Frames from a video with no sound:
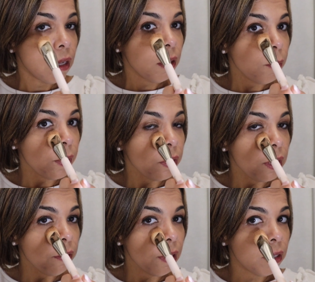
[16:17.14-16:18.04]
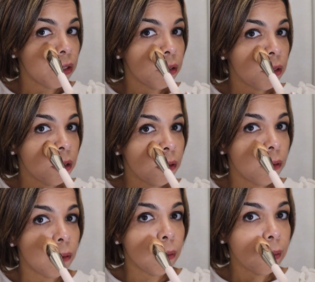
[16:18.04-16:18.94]
especially around your
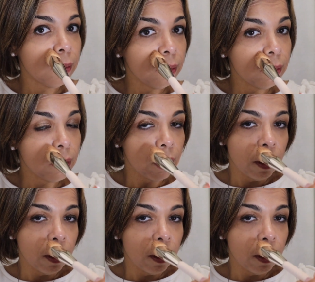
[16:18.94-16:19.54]
nose,